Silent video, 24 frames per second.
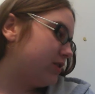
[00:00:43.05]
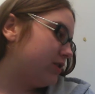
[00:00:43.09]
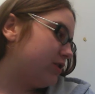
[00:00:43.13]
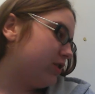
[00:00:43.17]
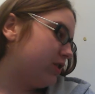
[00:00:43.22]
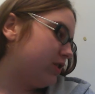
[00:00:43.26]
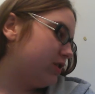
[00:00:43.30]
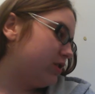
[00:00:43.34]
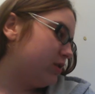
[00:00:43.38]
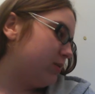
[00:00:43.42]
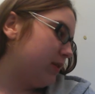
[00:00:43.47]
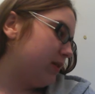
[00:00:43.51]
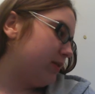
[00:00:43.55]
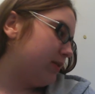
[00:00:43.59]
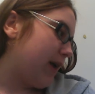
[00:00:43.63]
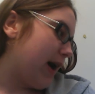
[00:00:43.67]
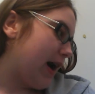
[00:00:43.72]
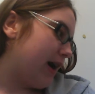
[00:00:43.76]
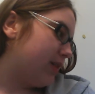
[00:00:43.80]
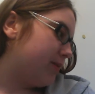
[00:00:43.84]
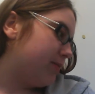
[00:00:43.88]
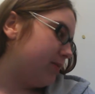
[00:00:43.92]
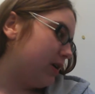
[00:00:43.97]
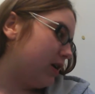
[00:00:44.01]
turns away
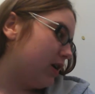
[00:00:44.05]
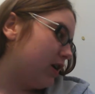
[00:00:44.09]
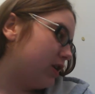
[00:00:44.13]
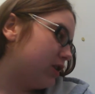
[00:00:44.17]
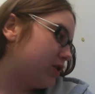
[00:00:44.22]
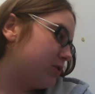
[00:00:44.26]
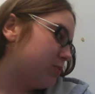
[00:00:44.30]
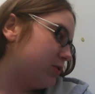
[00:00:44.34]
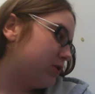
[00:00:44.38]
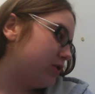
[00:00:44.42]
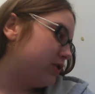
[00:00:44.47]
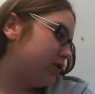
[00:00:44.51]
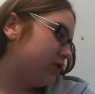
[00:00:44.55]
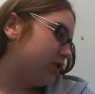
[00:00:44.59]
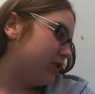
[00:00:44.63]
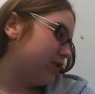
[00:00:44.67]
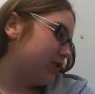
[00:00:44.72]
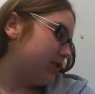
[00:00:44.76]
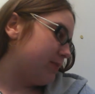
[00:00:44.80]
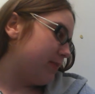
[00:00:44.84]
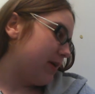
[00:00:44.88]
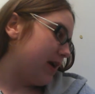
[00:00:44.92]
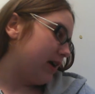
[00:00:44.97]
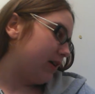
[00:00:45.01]
wrath, but a harsh word stirs
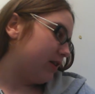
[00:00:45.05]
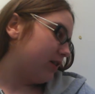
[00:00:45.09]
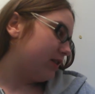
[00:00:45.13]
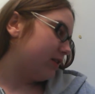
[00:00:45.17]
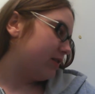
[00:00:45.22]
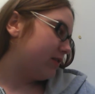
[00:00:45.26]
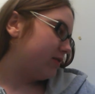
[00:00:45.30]
up anger.